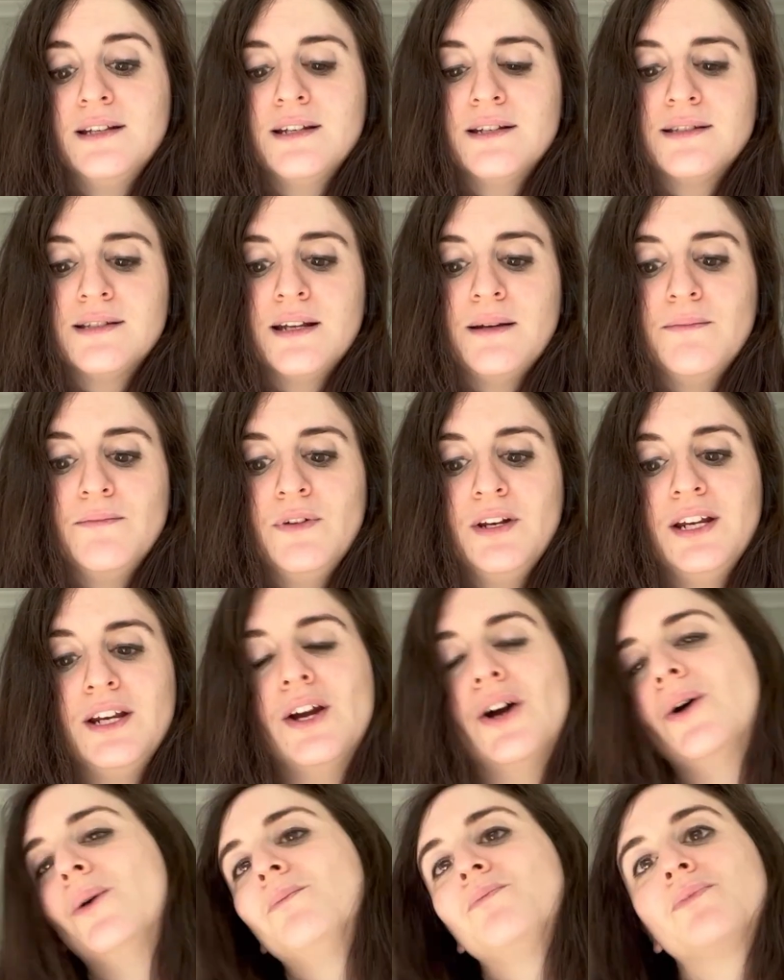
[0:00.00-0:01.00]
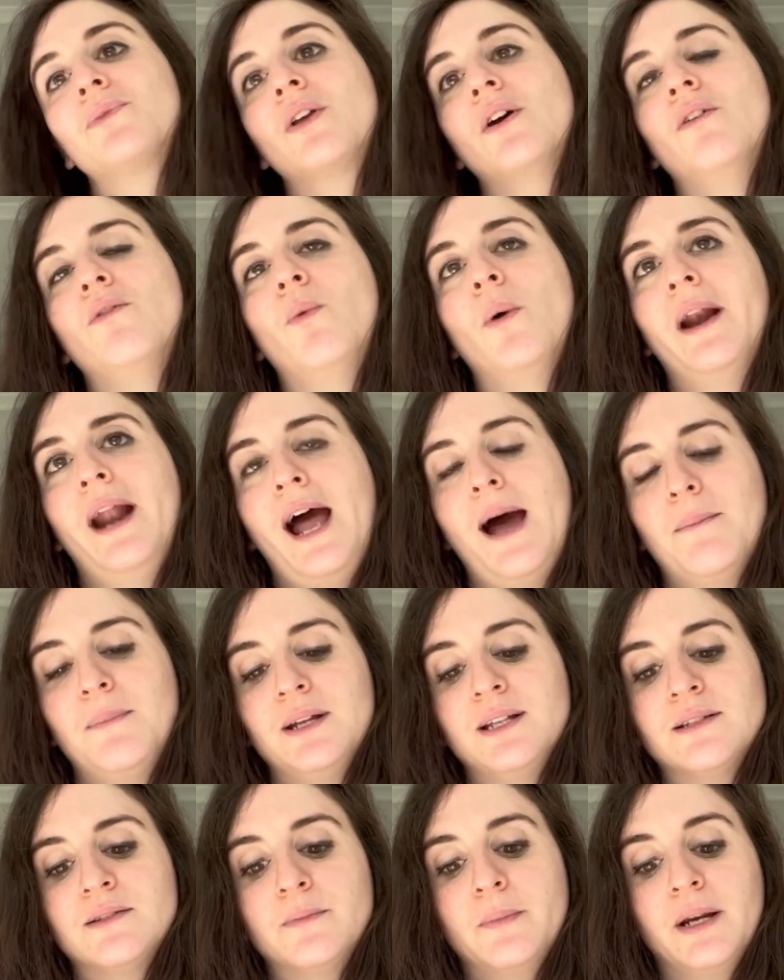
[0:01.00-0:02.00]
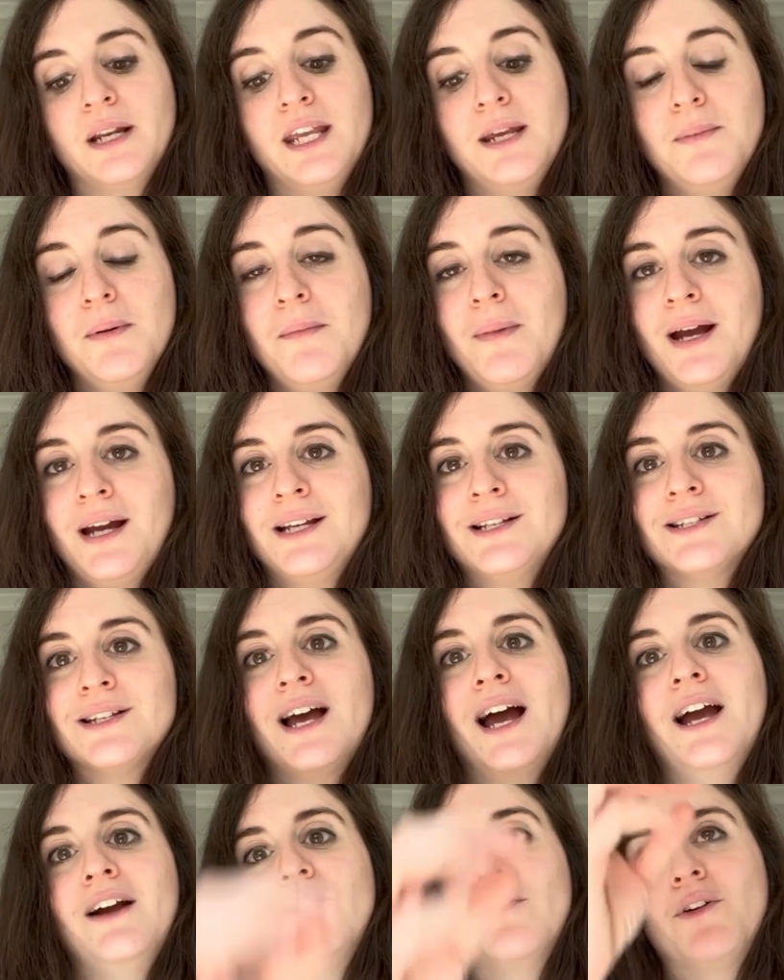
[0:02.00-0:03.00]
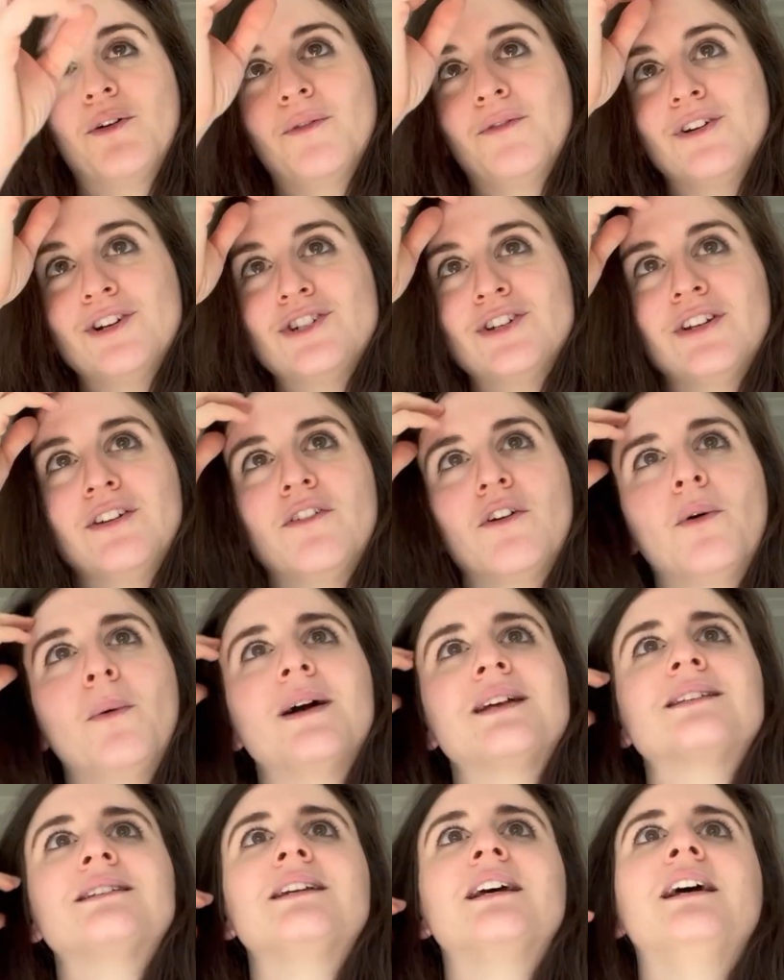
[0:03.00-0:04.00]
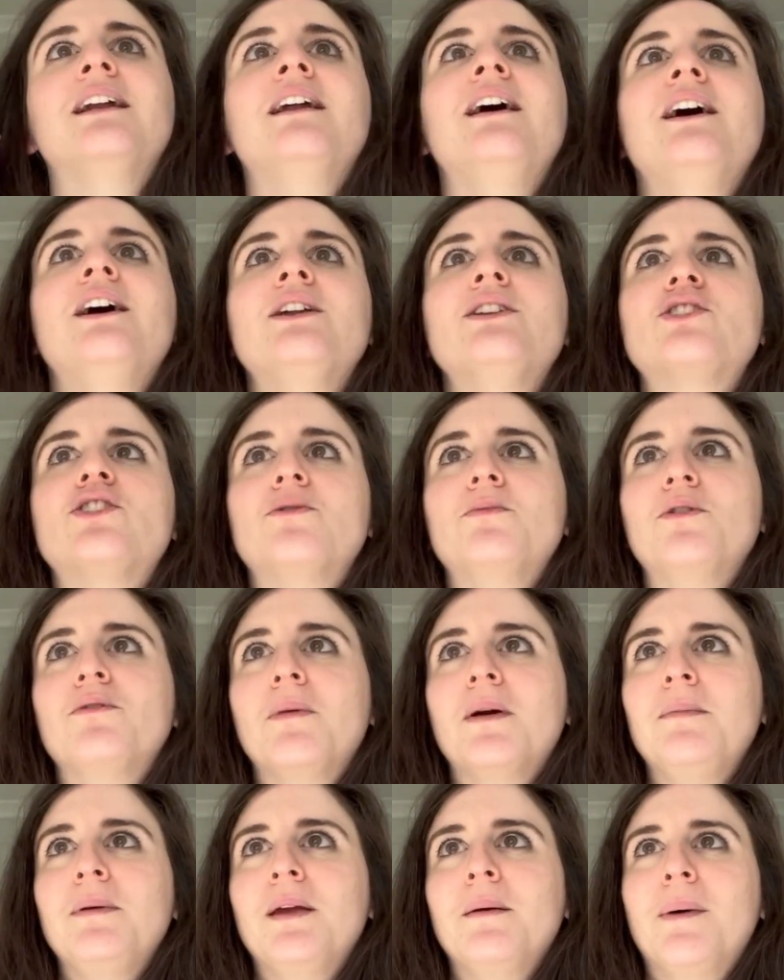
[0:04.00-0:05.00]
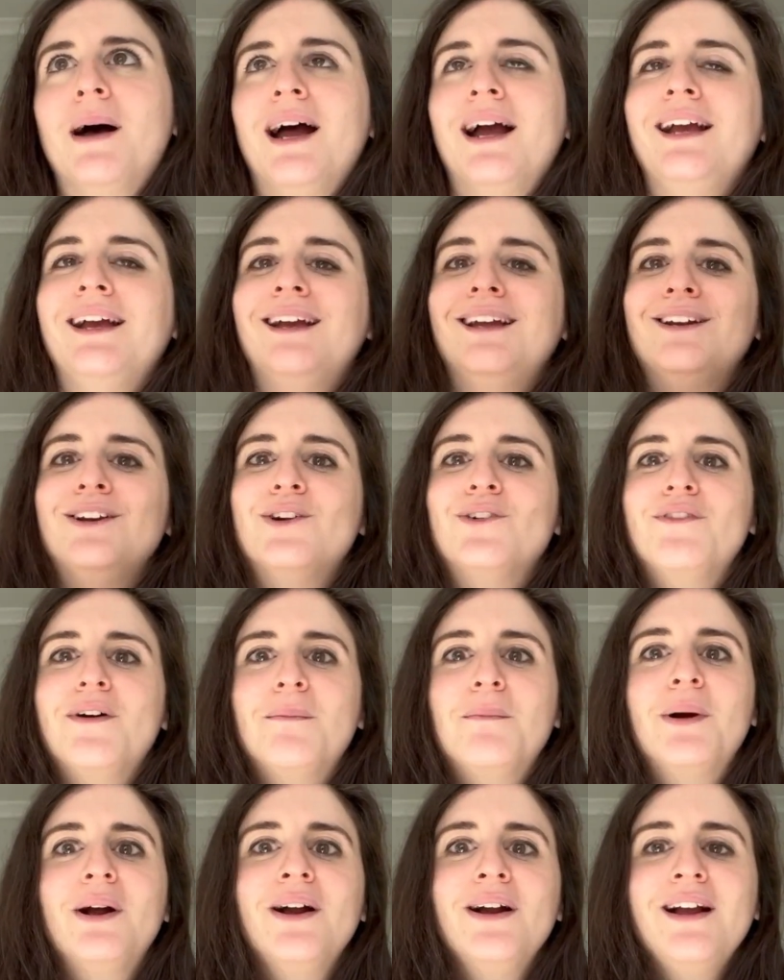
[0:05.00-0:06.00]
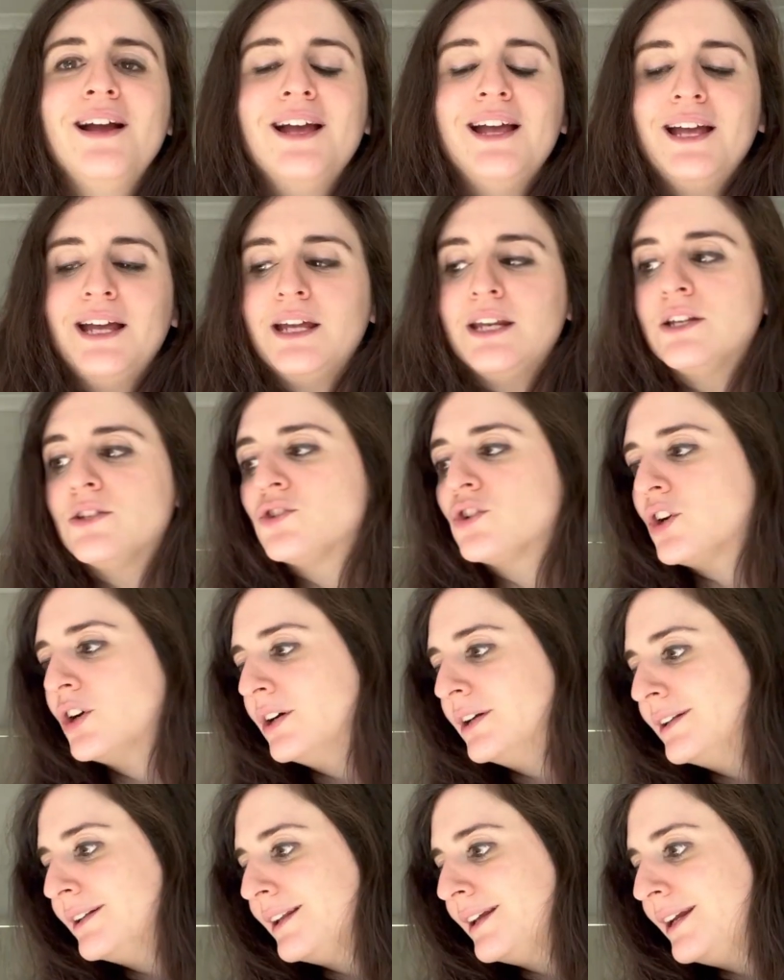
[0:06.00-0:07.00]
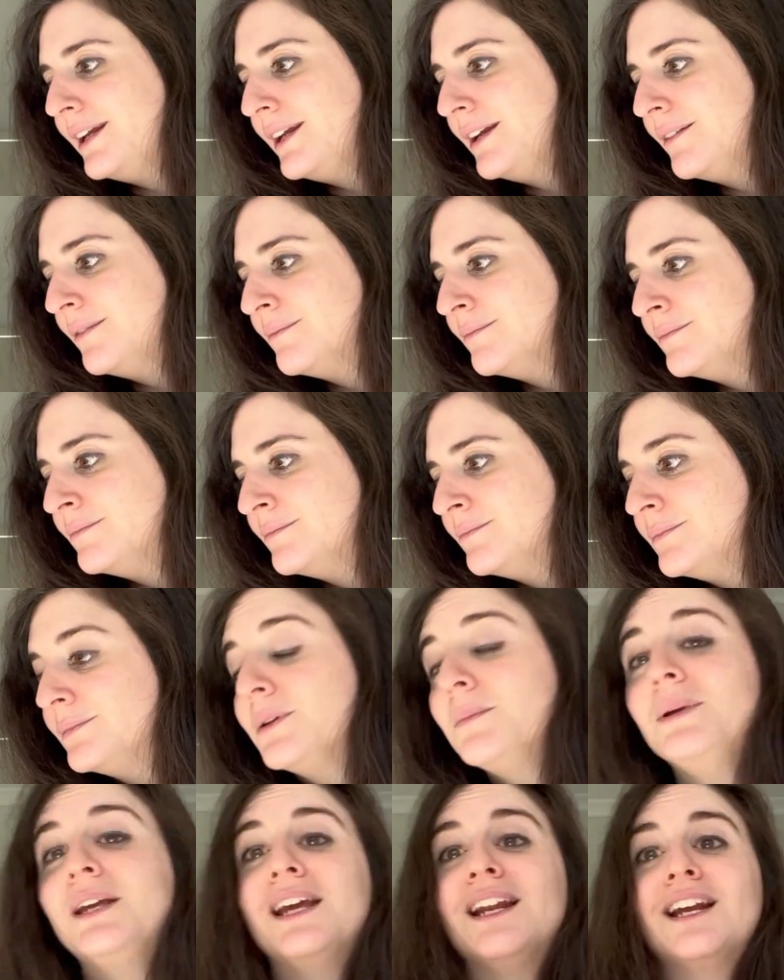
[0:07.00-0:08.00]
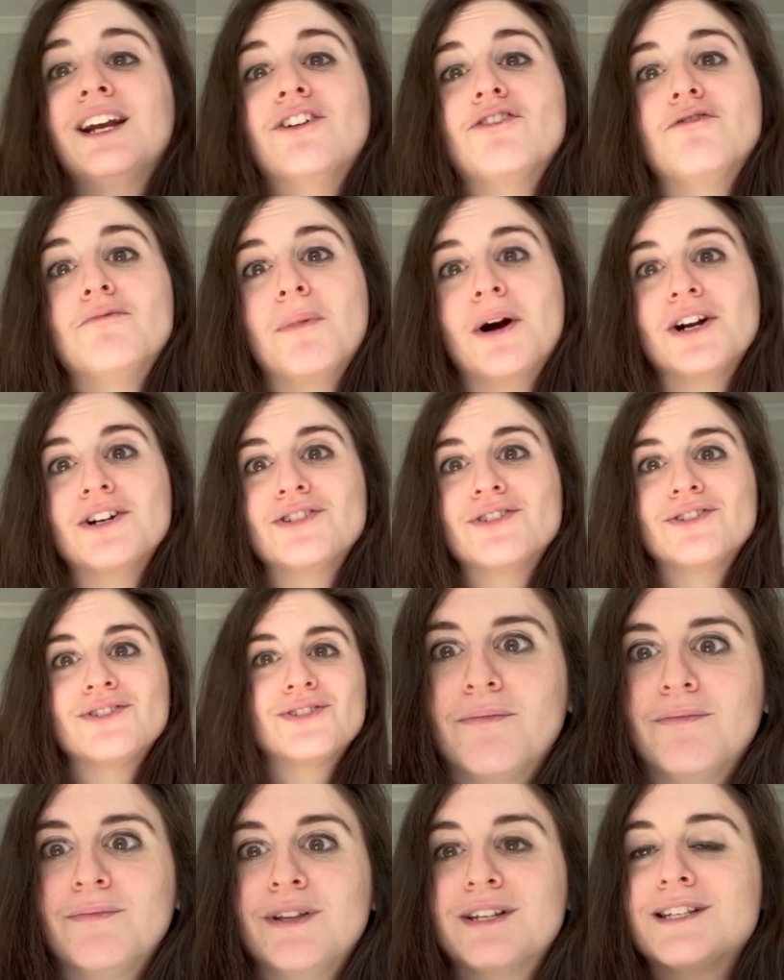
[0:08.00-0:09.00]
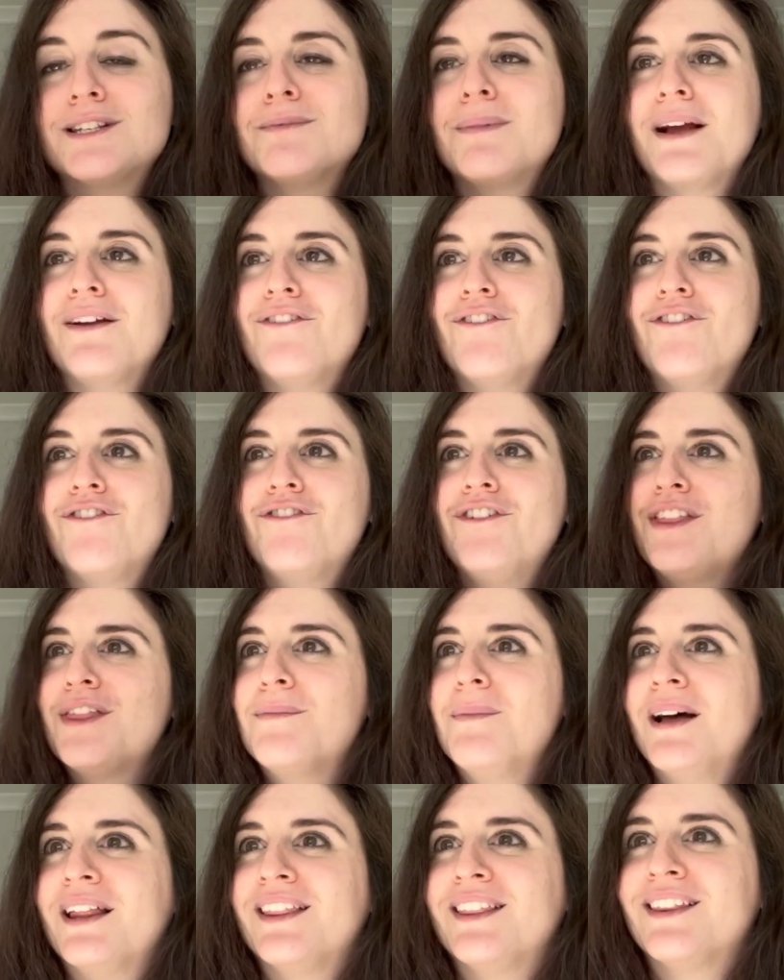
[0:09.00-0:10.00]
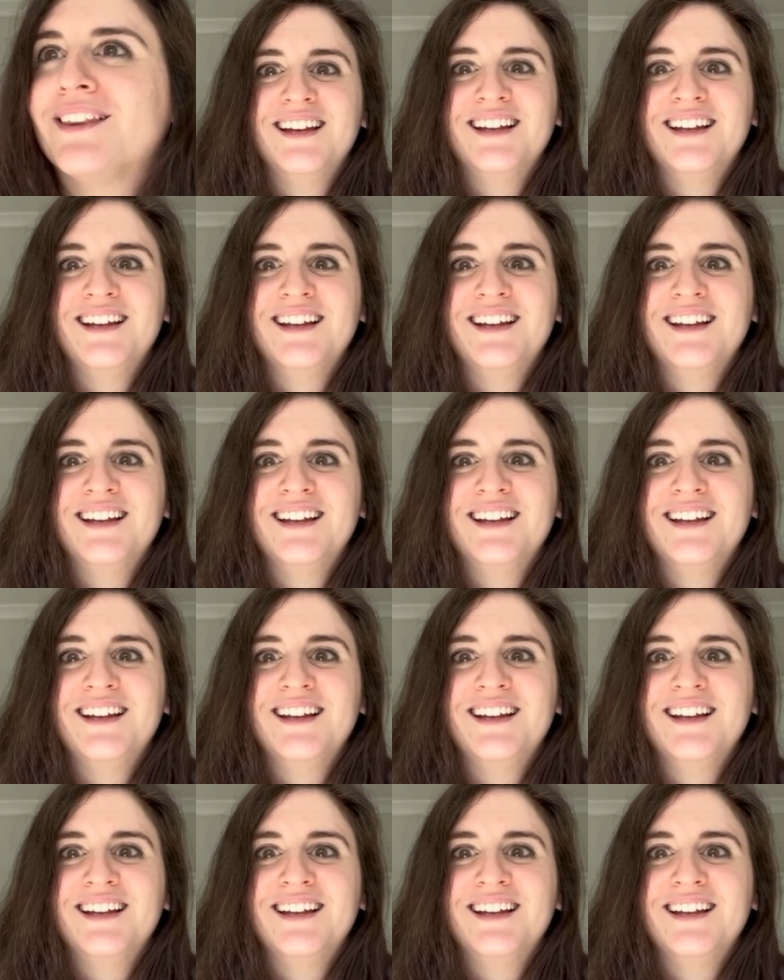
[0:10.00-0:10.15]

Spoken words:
same video of what happens. But keep in mind, I originally requested to remove my PMI in November. It is currently the beginning of March. This is my 5th month